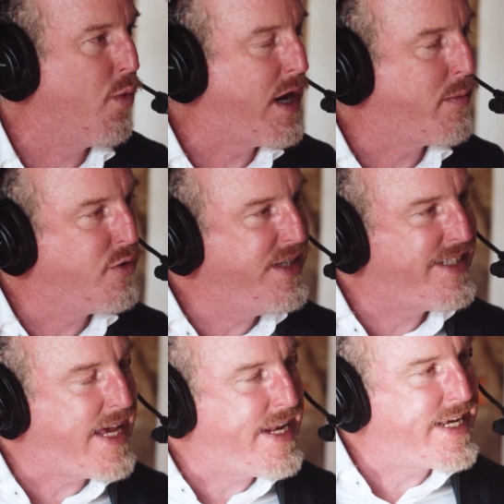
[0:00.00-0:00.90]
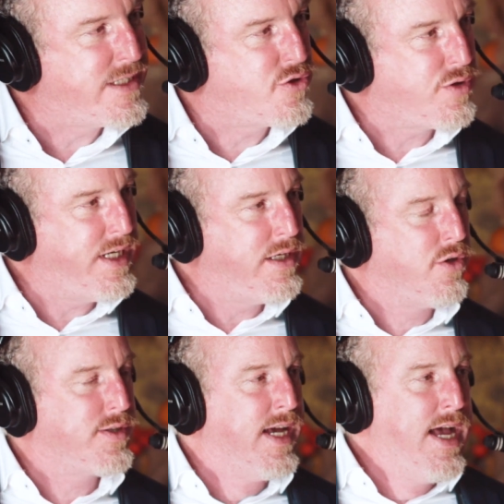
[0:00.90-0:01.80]
When I'm resetting
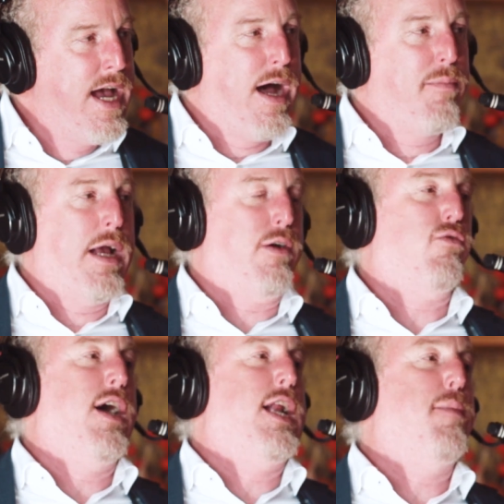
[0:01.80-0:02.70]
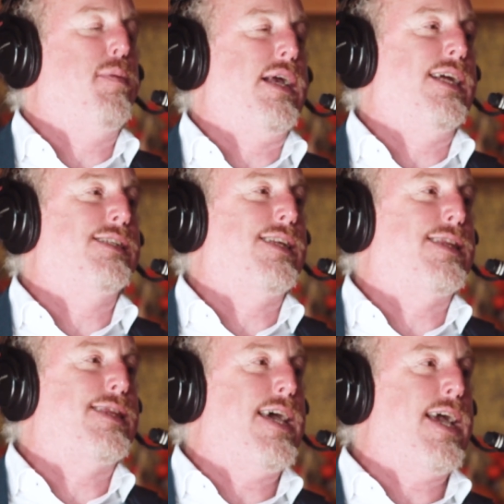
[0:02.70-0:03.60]
adrenals, I'm like right up against
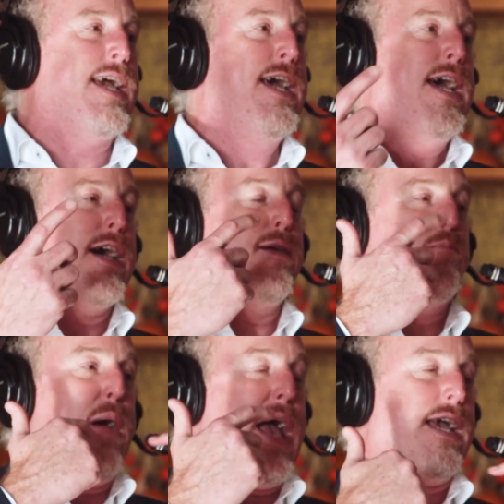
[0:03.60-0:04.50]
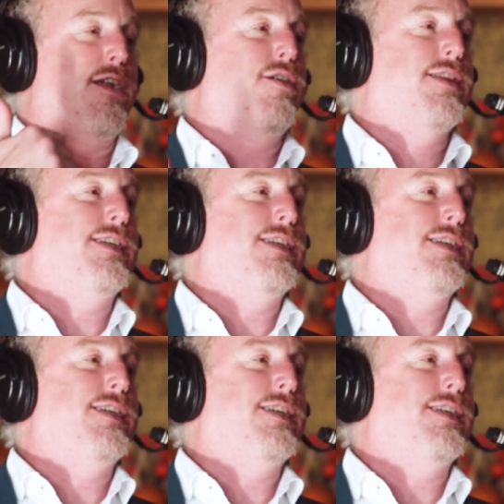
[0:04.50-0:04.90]
the thing, and I'm banging all